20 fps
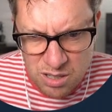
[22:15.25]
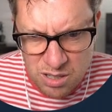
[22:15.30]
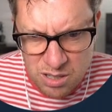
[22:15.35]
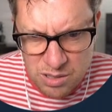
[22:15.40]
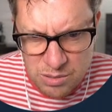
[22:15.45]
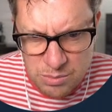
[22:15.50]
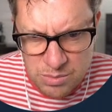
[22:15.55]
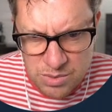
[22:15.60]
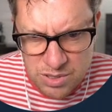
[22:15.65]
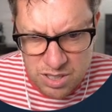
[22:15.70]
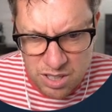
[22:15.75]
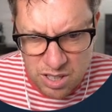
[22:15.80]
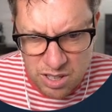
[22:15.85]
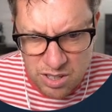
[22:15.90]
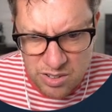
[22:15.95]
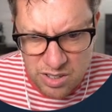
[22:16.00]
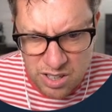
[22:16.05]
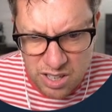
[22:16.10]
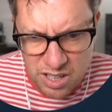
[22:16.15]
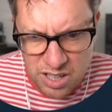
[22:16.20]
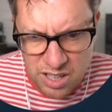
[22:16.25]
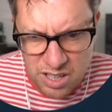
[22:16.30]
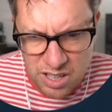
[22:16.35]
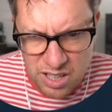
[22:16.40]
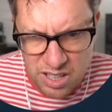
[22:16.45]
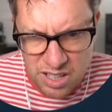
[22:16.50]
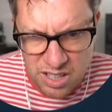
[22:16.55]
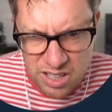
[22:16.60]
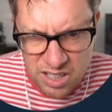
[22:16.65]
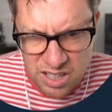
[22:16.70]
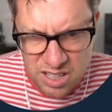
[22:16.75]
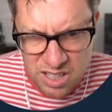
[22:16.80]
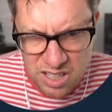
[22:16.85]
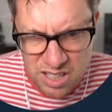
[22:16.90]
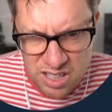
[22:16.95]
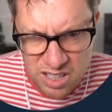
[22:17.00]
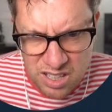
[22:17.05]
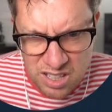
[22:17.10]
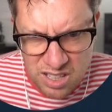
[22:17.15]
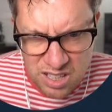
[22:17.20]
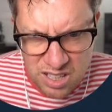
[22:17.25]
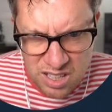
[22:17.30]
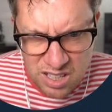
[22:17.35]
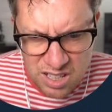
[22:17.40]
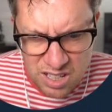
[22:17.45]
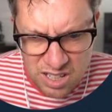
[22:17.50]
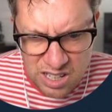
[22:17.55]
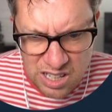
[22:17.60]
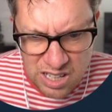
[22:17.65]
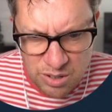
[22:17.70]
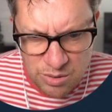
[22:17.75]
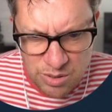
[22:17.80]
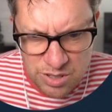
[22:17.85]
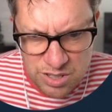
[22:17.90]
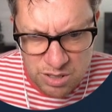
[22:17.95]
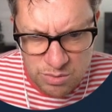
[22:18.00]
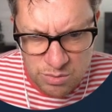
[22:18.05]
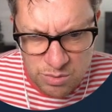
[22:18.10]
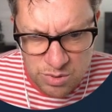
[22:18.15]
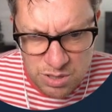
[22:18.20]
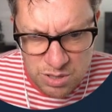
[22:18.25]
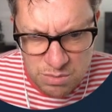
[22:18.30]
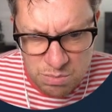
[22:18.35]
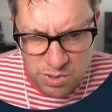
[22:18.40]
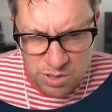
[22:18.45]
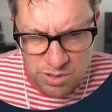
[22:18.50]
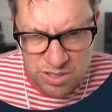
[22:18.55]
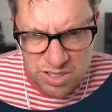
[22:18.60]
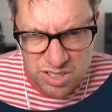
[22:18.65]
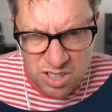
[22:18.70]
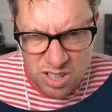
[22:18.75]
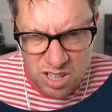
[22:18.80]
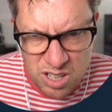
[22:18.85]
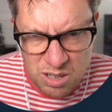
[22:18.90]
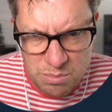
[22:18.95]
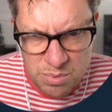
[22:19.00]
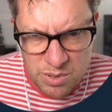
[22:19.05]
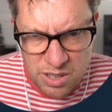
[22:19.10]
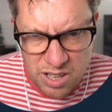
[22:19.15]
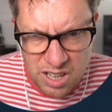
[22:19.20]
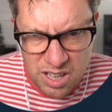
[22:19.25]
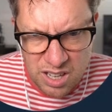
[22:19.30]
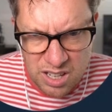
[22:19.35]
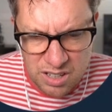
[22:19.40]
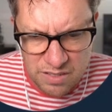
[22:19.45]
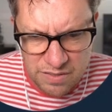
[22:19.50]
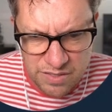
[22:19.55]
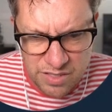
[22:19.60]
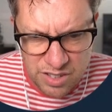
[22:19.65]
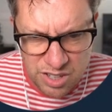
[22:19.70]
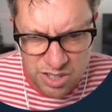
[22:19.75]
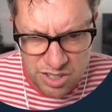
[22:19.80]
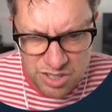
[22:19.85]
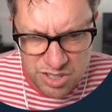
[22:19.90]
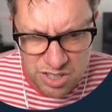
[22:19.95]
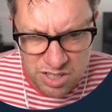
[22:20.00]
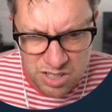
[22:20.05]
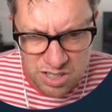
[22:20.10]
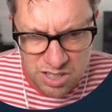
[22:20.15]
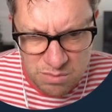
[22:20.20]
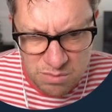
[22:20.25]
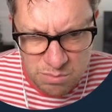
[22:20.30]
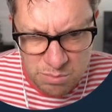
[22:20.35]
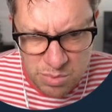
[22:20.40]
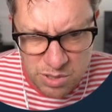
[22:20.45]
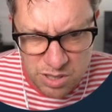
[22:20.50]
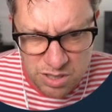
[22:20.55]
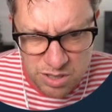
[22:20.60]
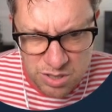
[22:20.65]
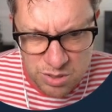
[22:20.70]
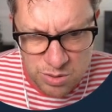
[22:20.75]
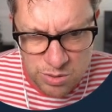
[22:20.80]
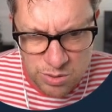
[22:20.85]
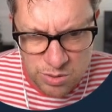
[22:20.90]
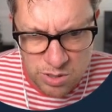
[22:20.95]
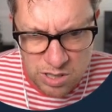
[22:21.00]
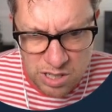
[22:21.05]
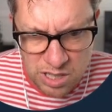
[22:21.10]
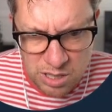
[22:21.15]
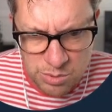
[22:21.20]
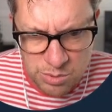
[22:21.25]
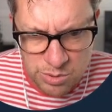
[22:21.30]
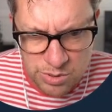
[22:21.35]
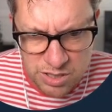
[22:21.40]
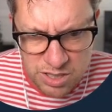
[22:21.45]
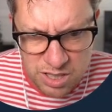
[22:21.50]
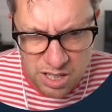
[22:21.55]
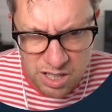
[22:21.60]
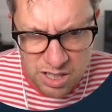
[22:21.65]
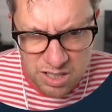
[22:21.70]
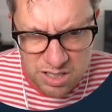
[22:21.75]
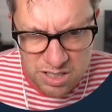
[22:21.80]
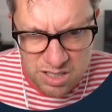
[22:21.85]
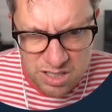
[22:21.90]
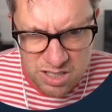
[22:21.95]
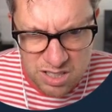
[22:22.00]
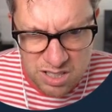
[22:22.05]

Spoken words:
So a language and response type and a version, but the score, label, and text.